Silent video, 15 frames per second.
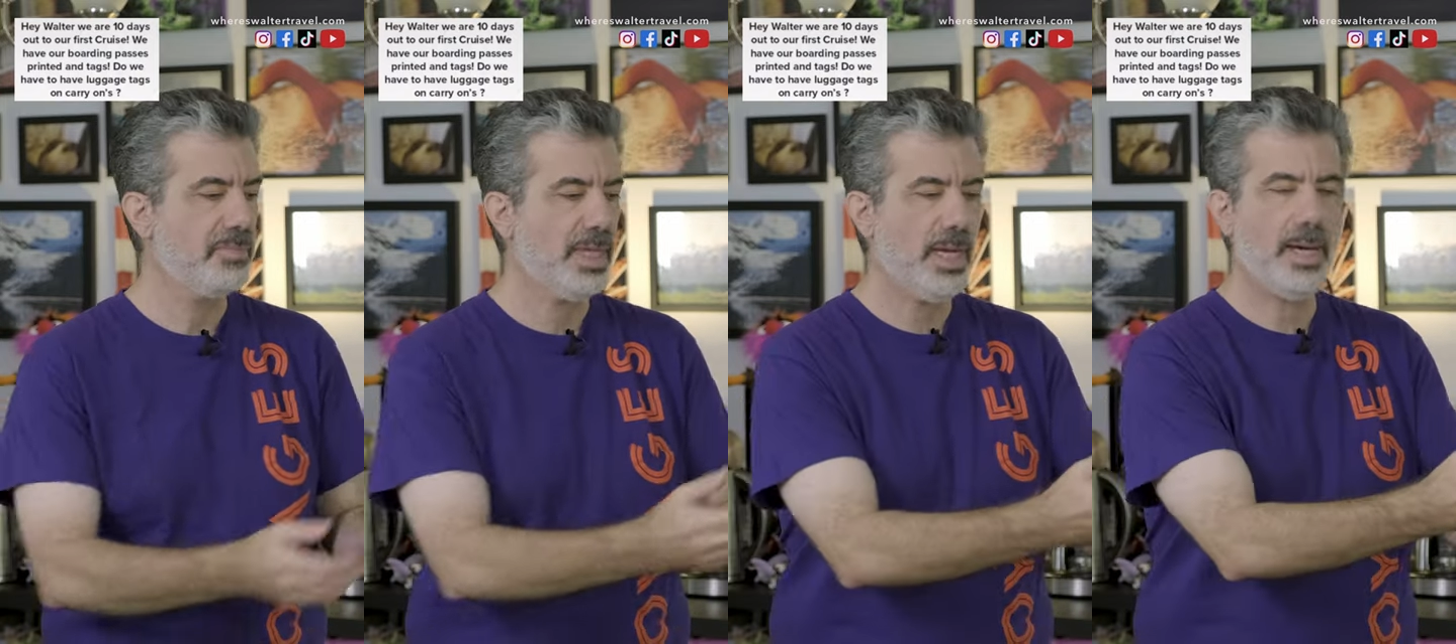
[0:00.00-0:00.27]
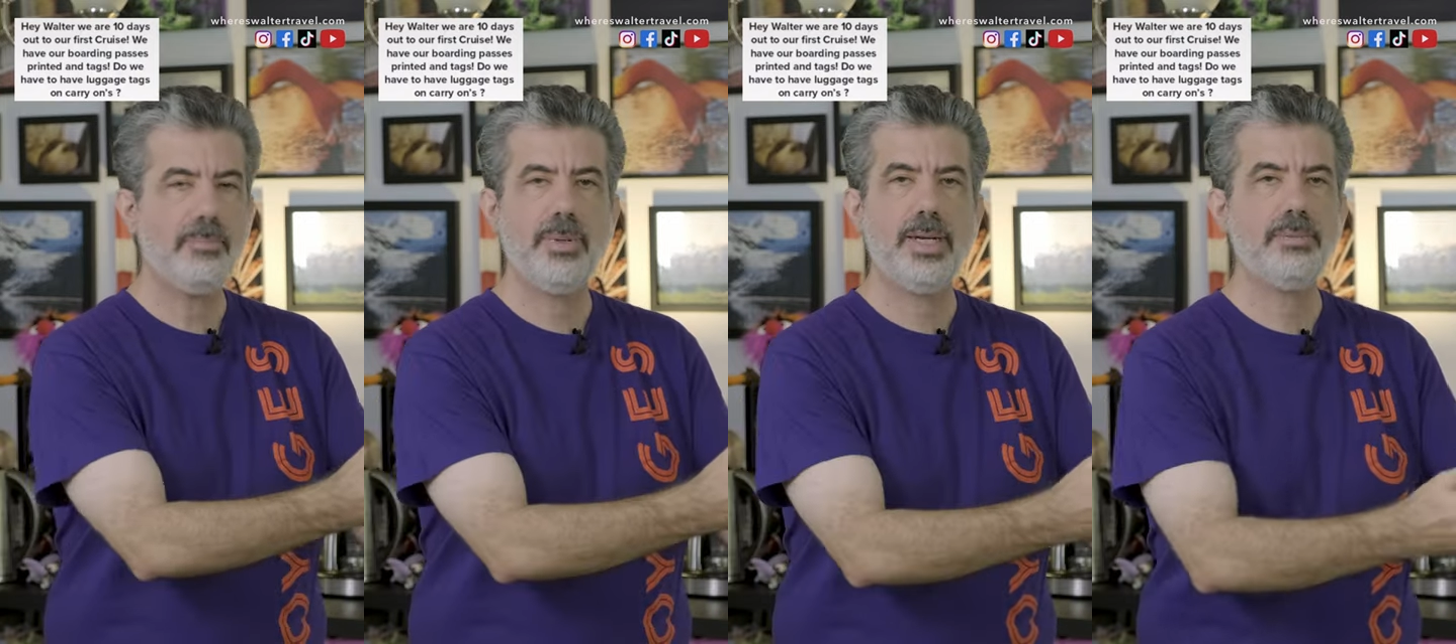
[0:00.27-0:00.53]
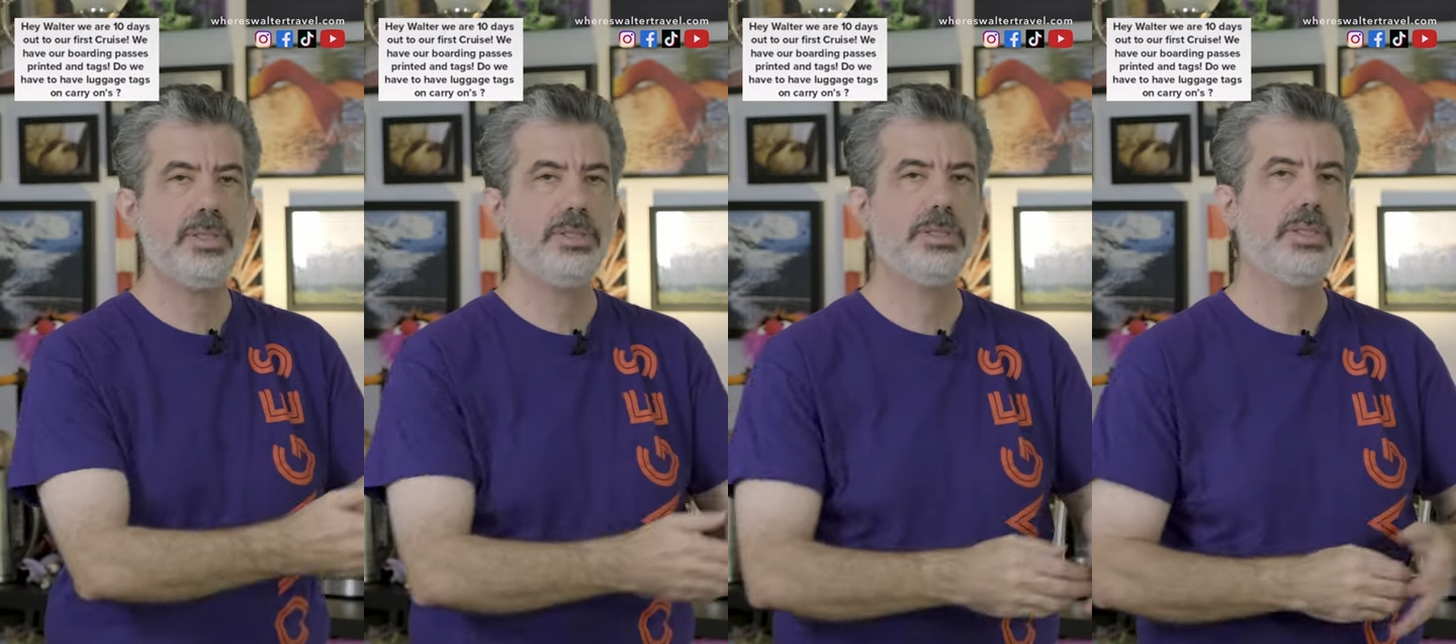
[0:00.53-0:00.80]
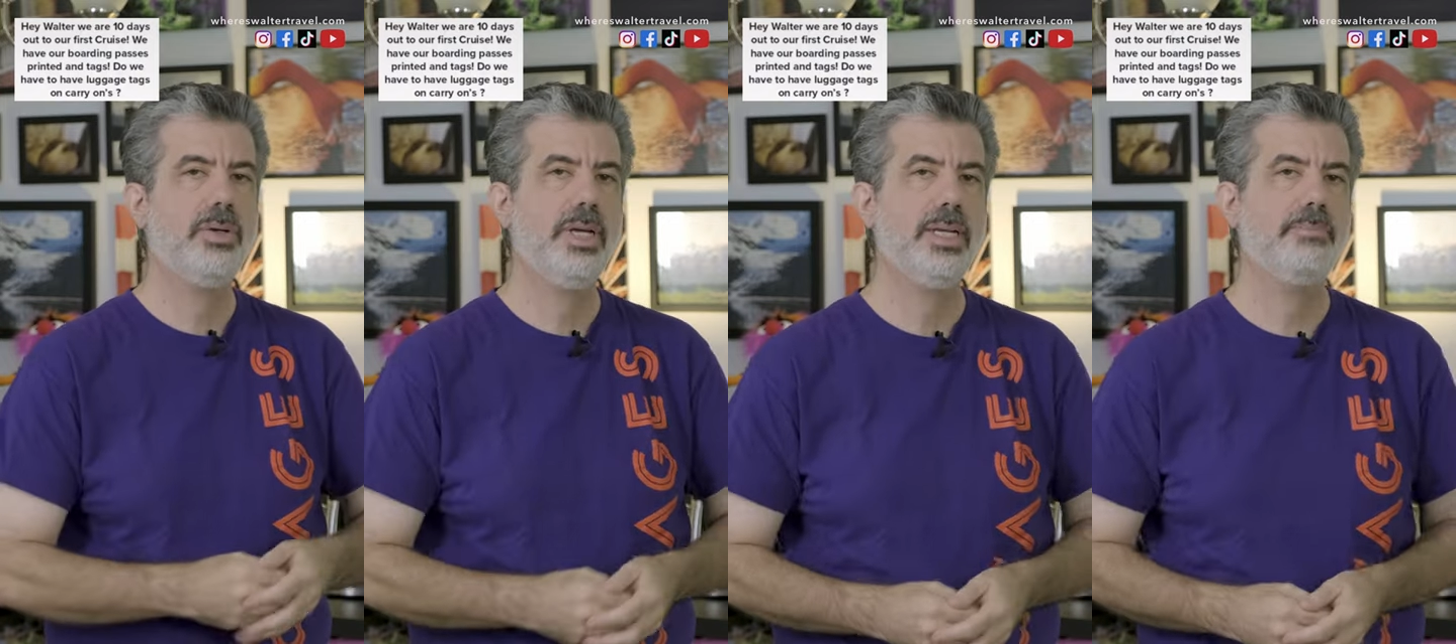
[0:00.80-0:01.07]
I'll probably
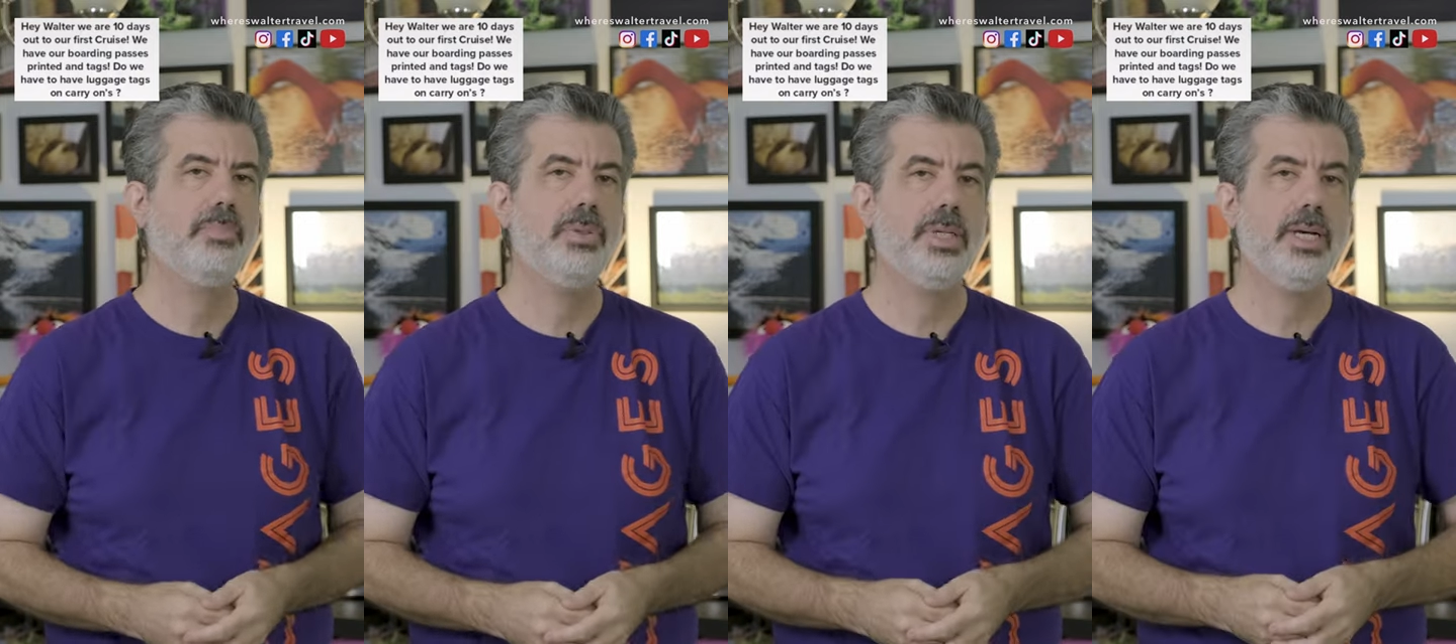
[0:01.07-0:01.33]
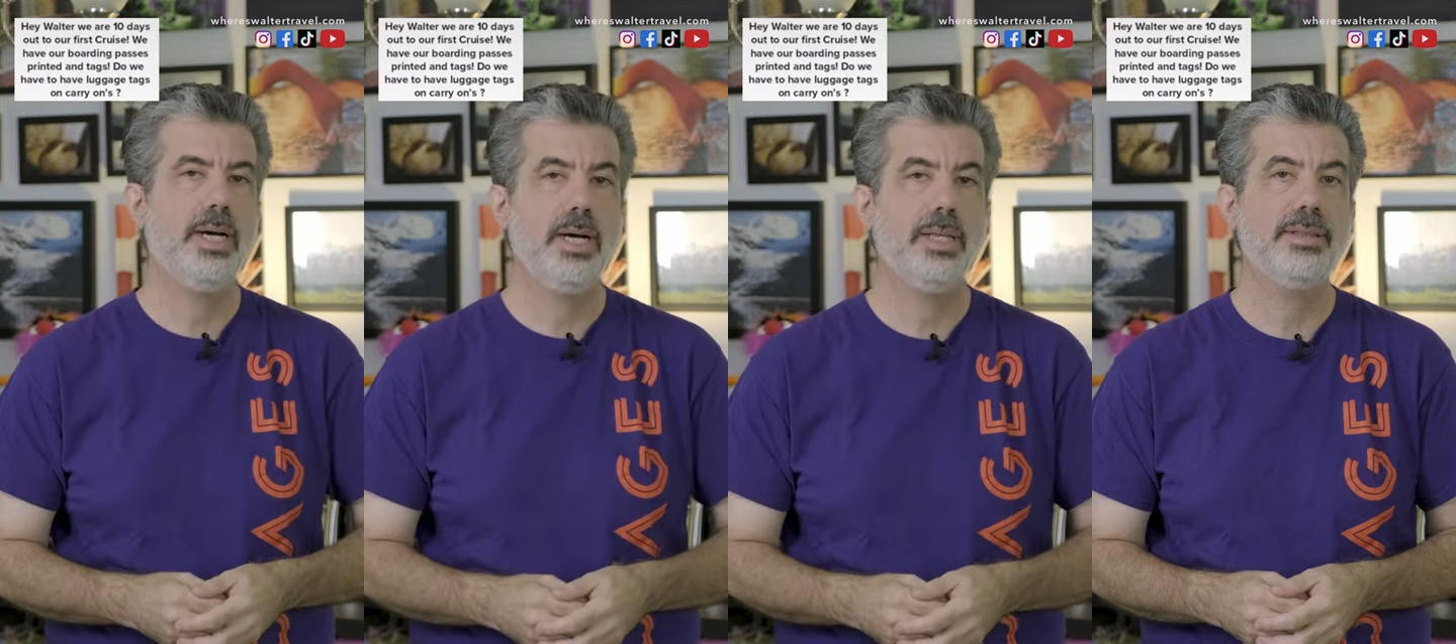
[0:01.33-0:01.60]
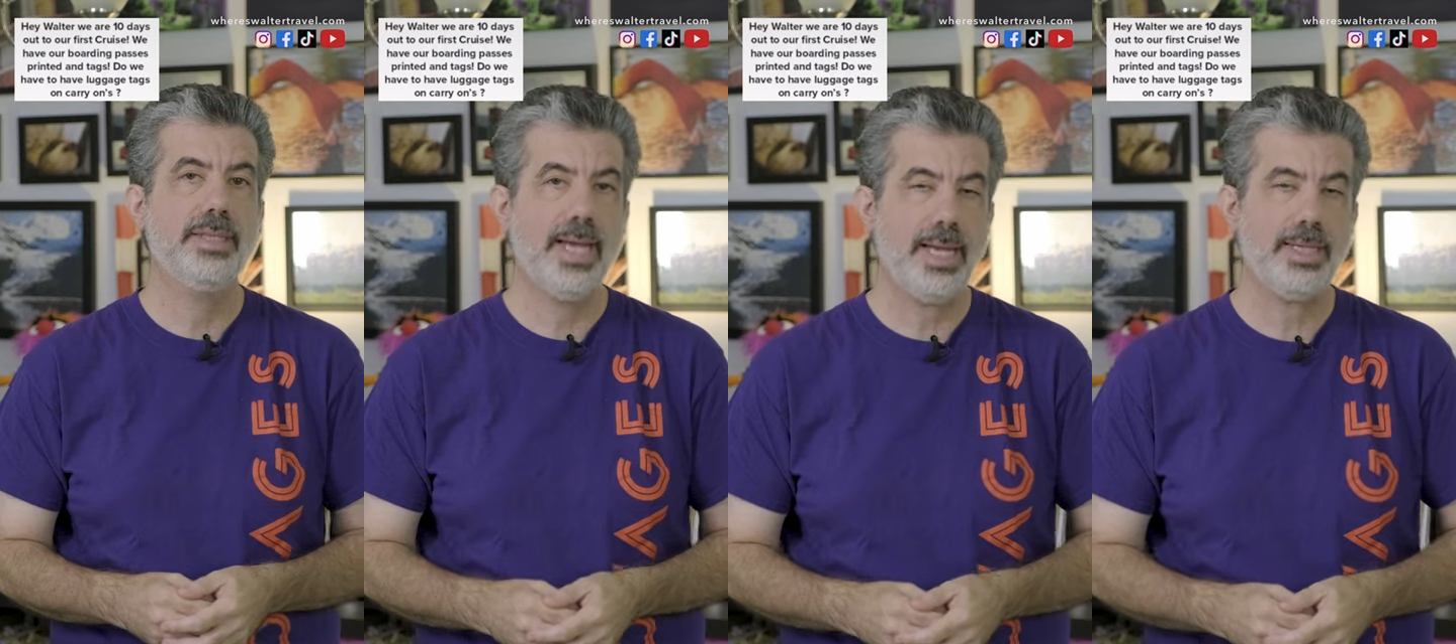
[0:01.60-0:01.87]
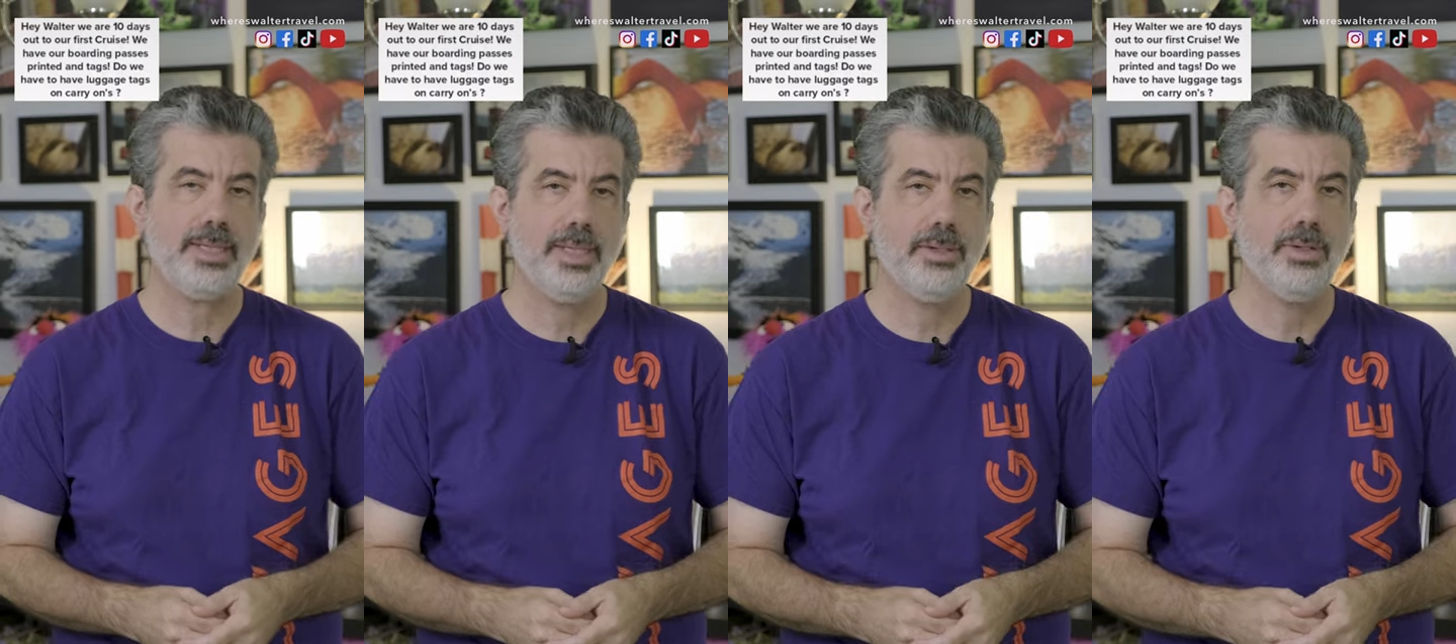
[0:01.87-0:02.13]
just go ahead and put it on
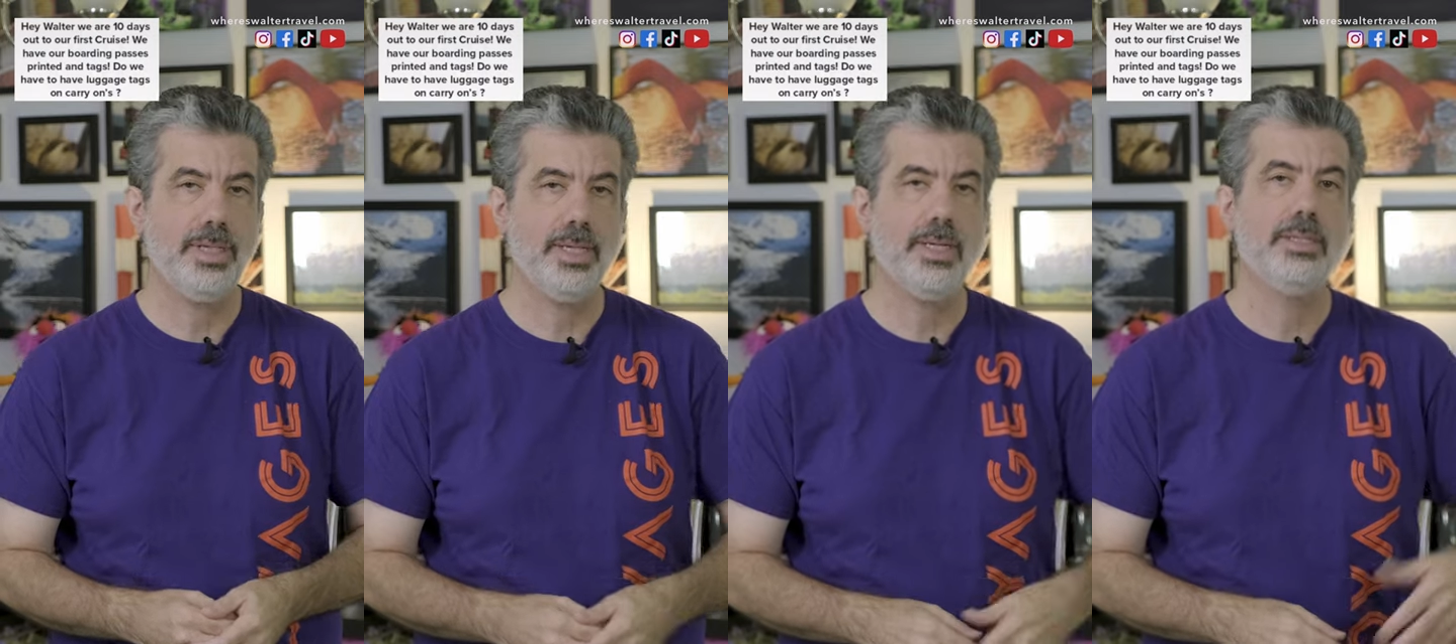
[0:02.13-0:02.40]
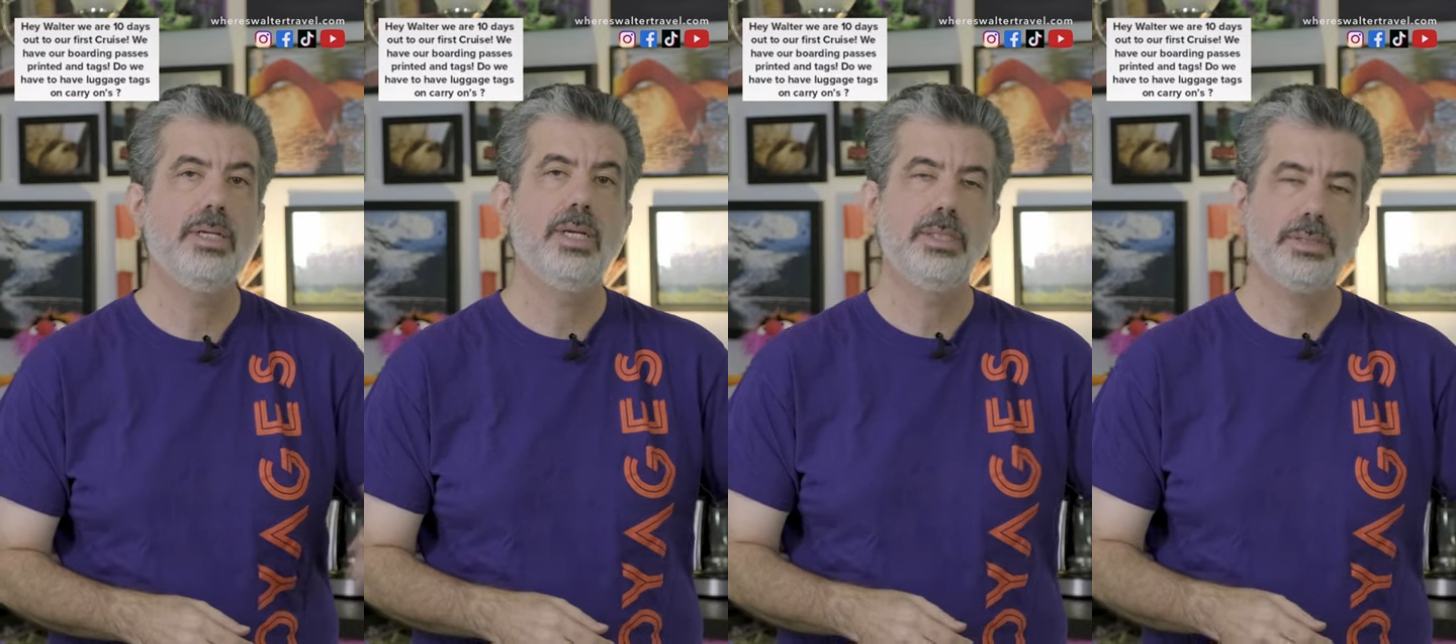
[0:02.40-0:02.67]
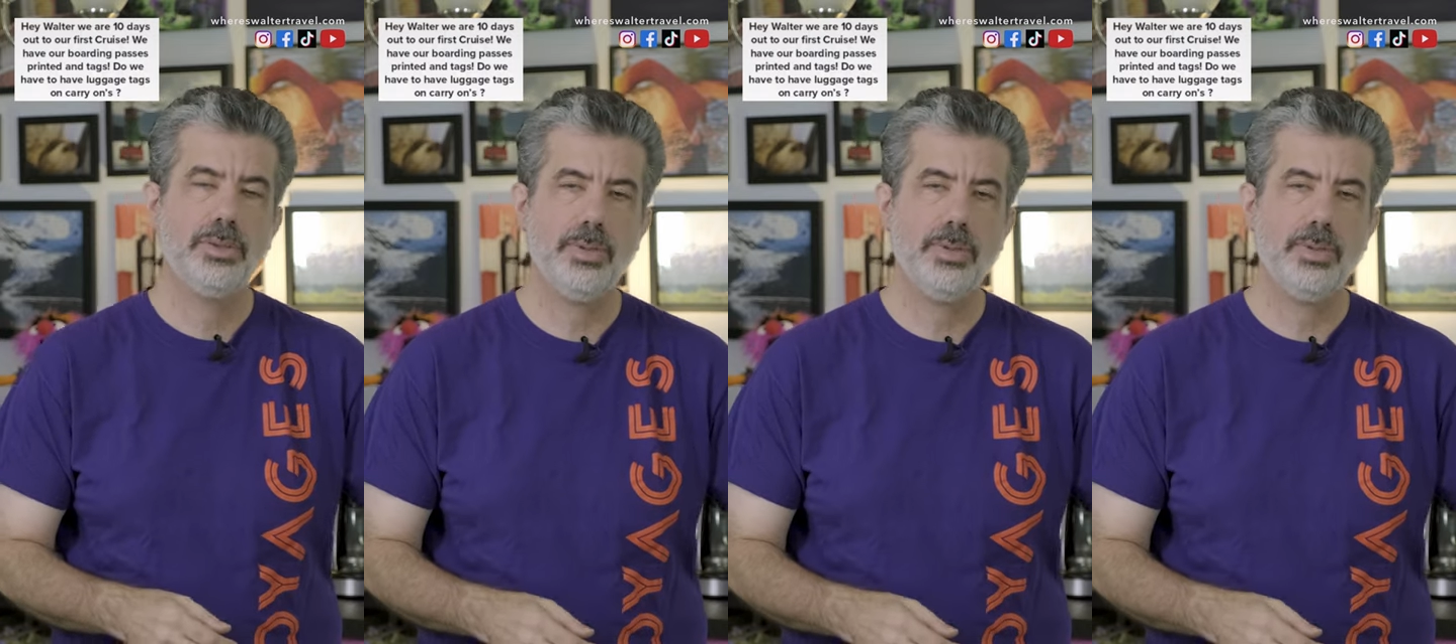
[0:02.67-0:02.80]
that carry-on